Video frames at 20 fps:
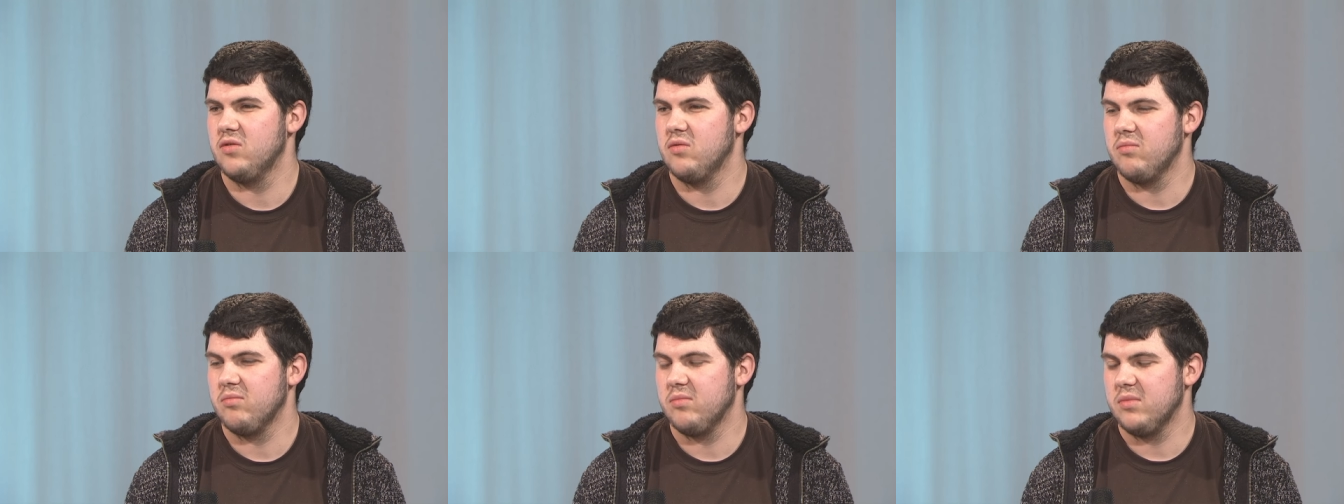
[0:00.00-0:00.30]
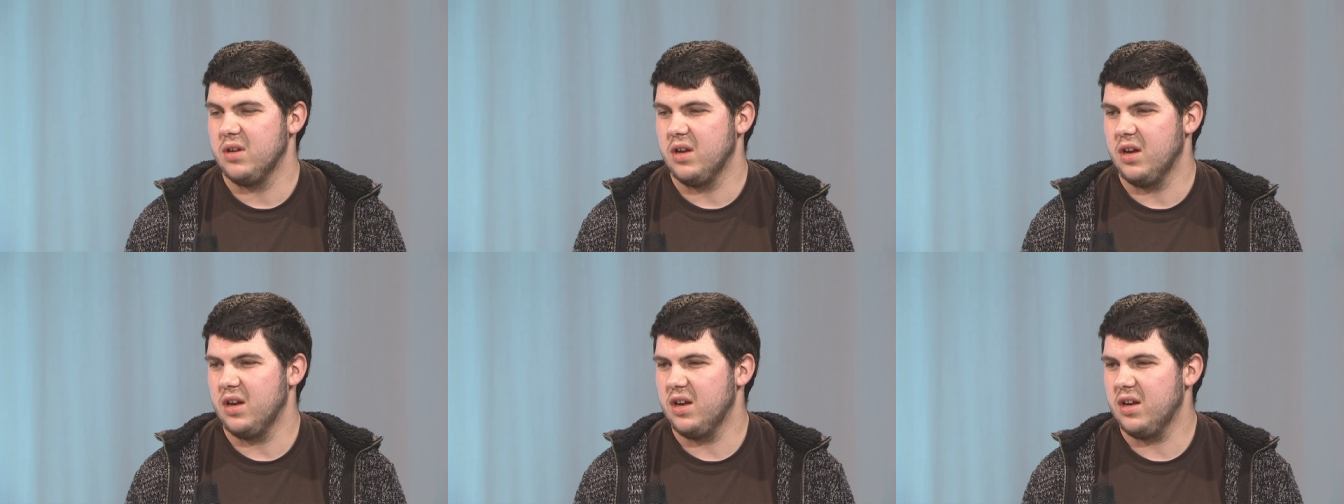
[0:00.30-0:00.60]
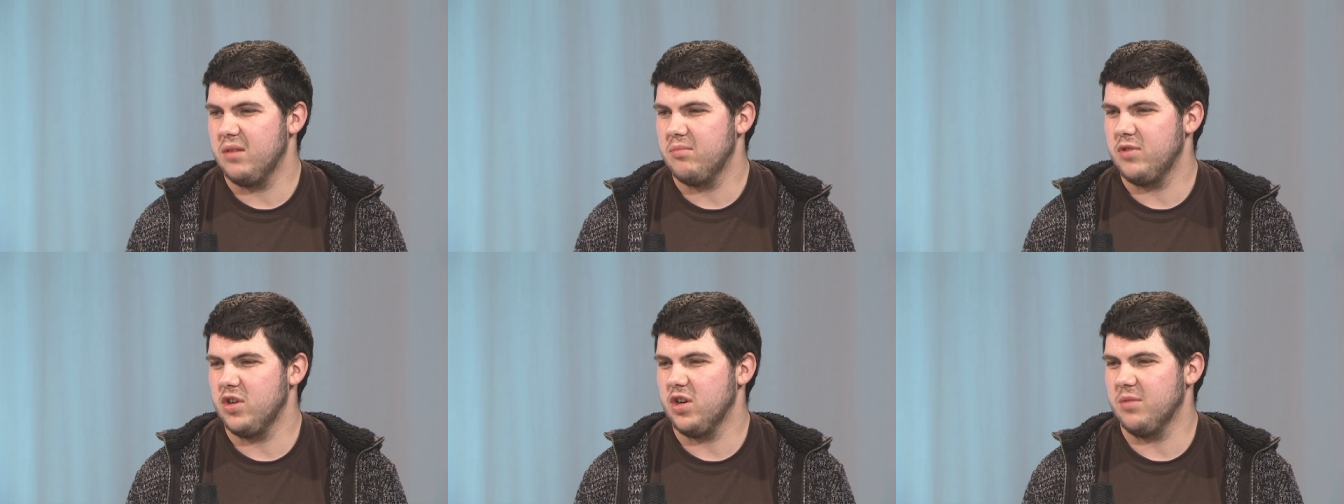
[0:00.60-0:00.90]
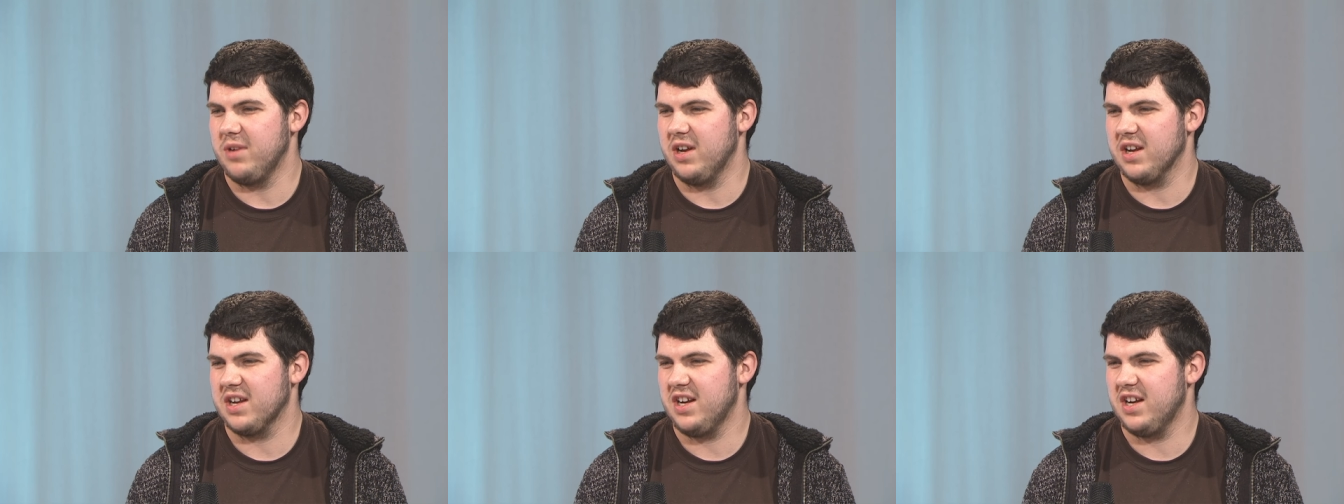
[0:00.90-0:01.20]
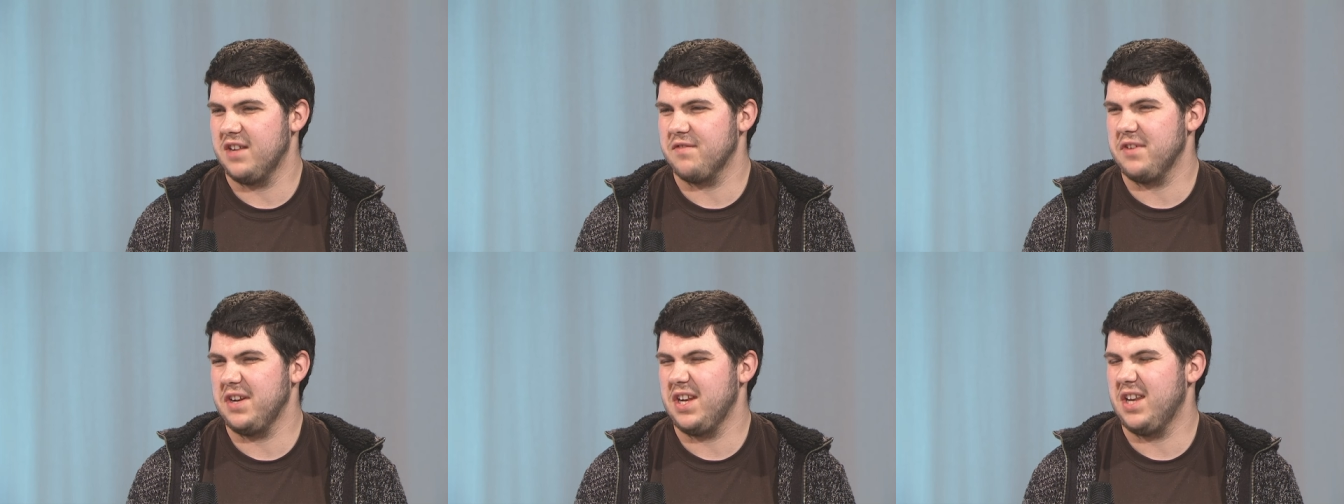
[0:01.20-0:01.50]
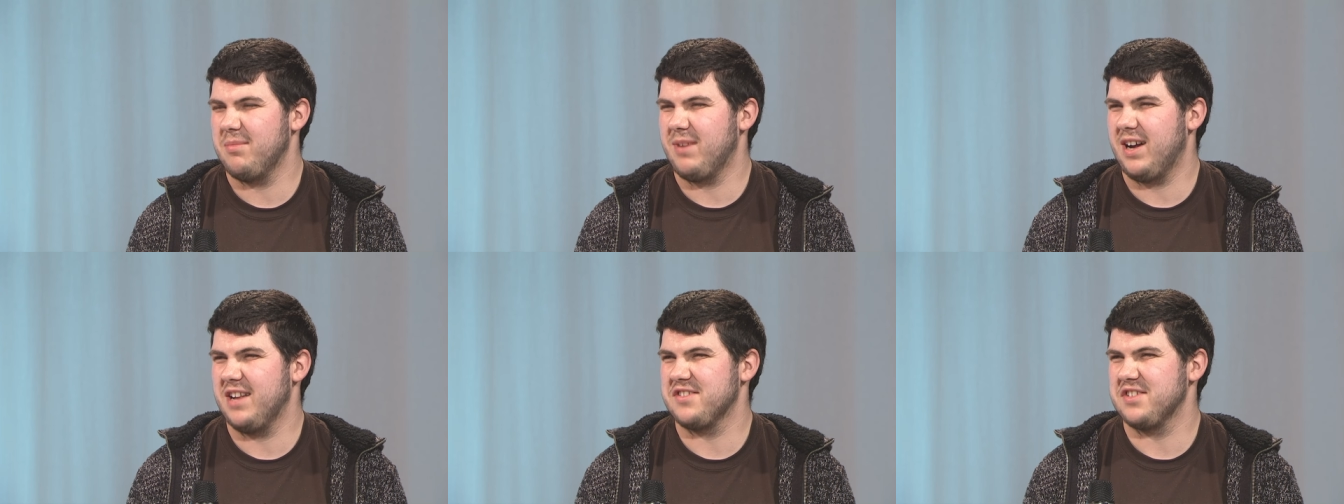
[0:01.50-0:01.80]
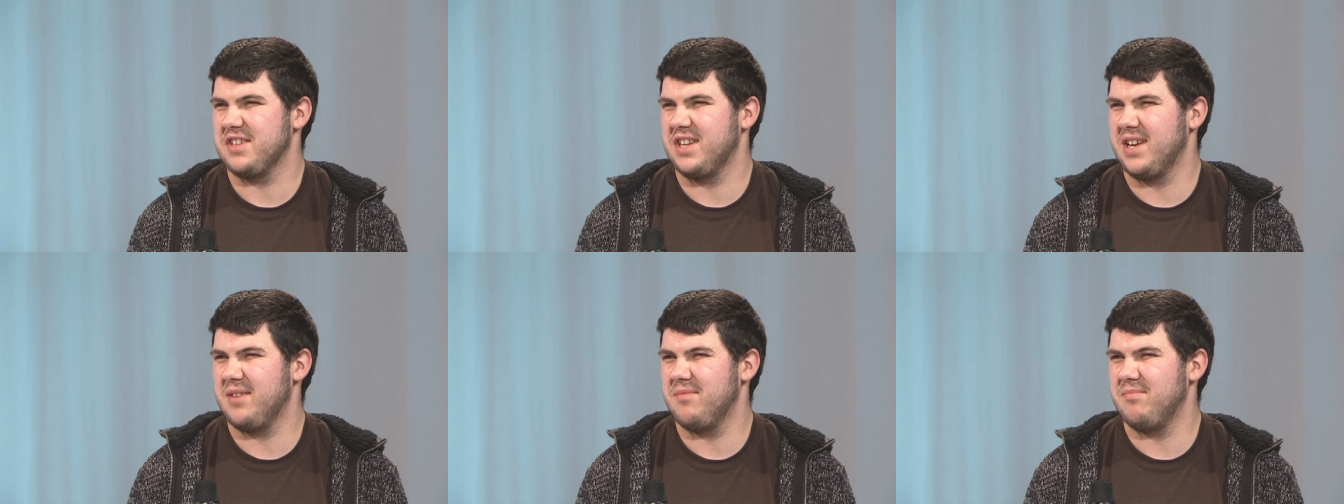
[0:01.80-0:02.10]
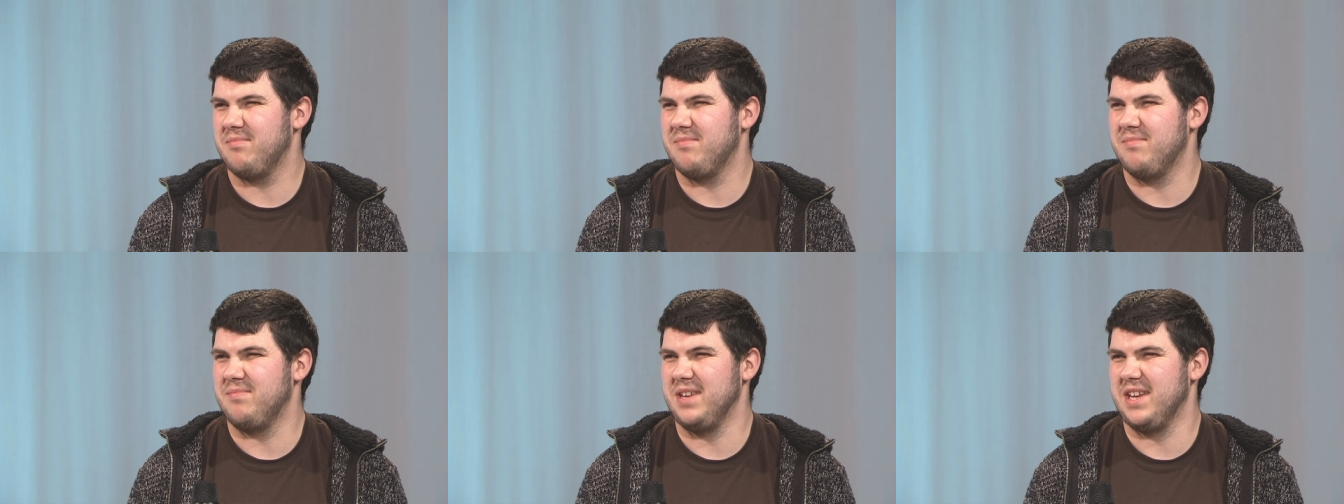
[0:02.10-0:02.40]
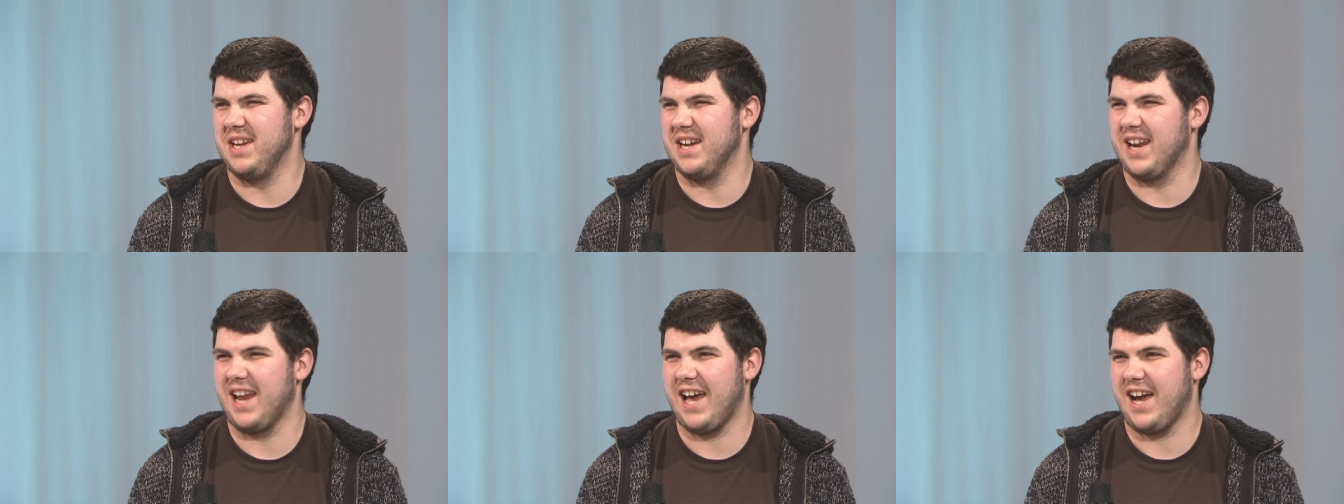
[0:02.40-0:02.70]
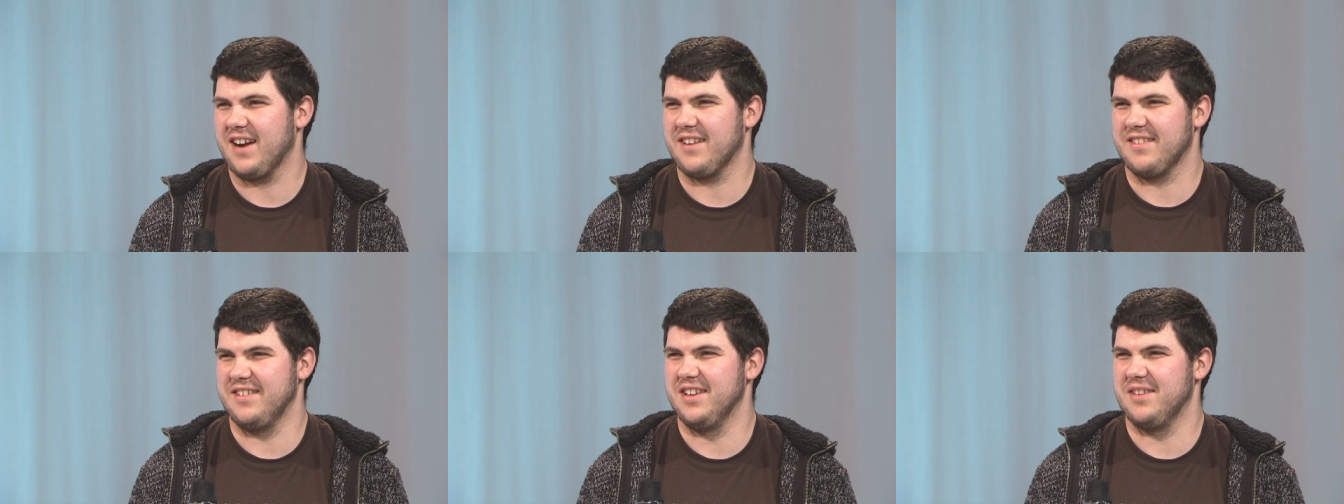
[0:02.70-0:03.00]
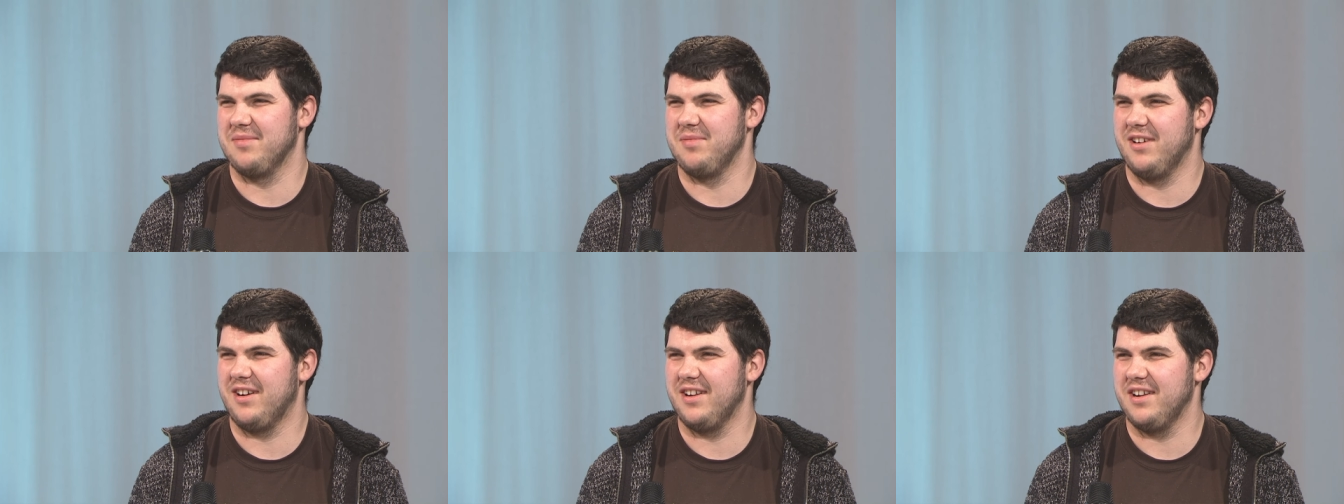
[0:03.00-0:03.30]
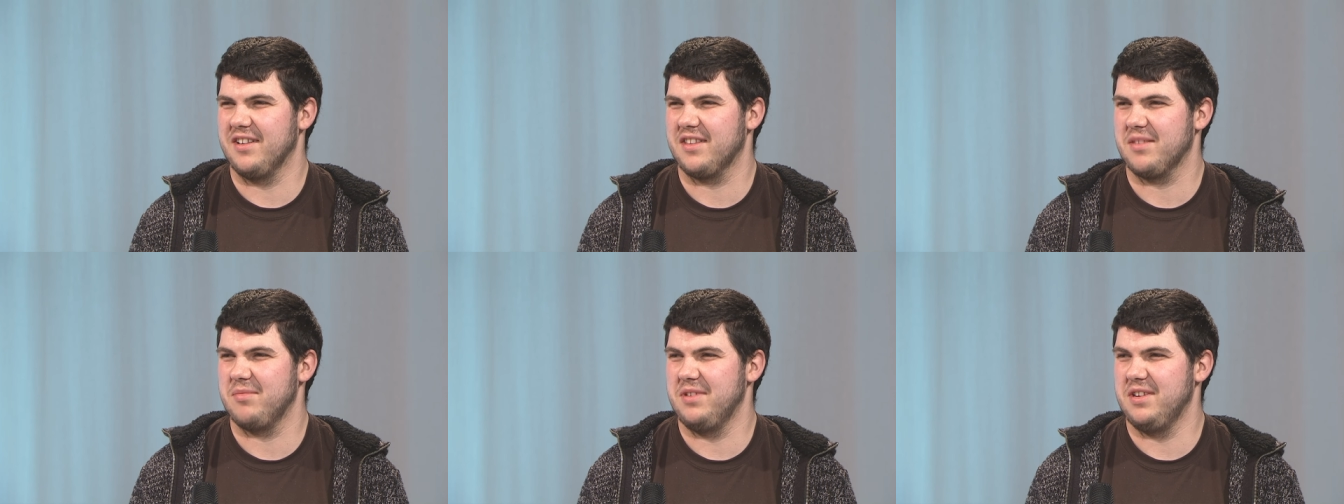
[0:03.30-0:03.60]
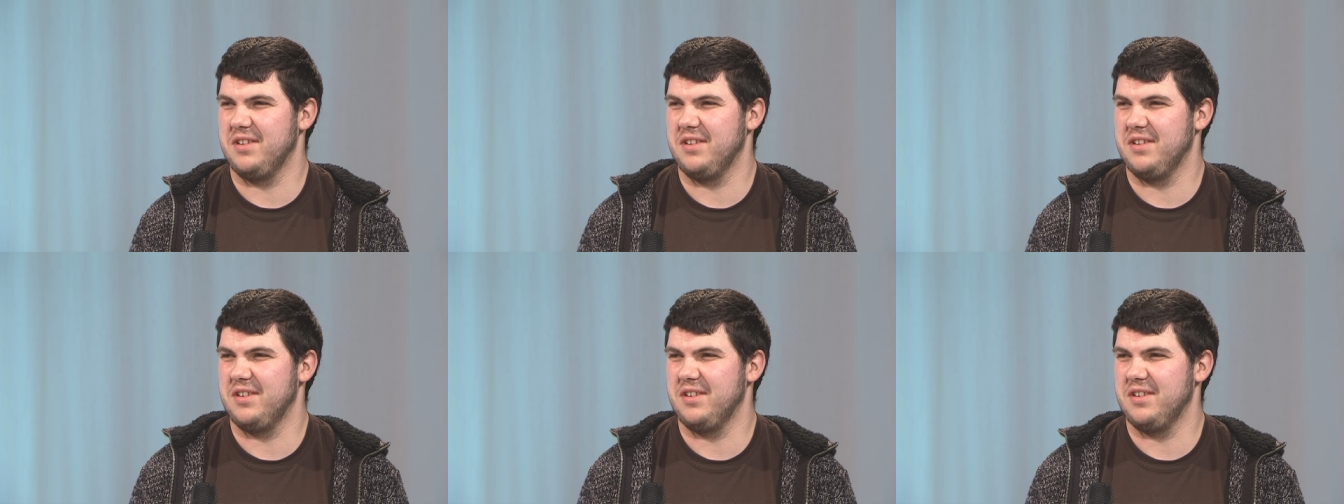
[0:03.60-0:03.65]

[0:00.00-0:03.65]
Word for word: about this? Um, no, but I can't really imagine him being an actor, to be honest.